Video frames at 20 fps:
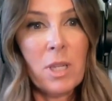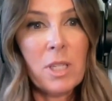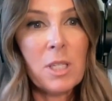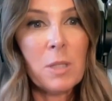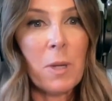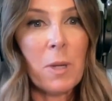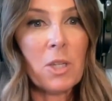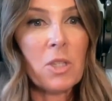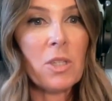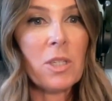
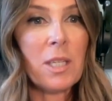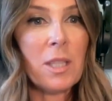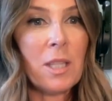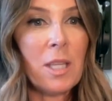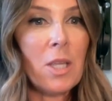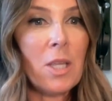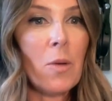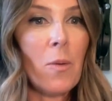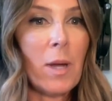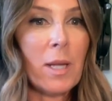especially in the
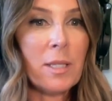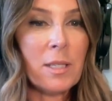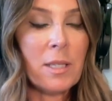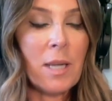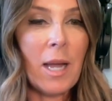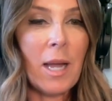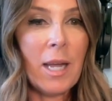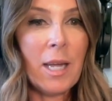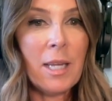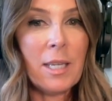US
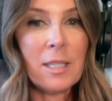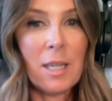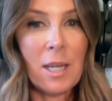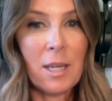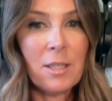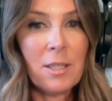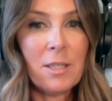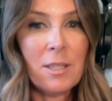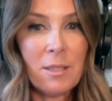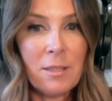diet,
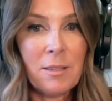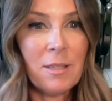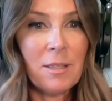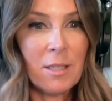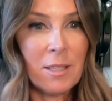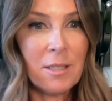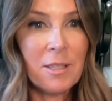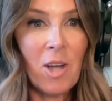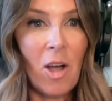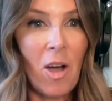does
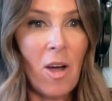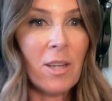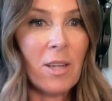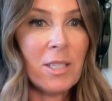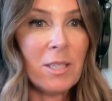cause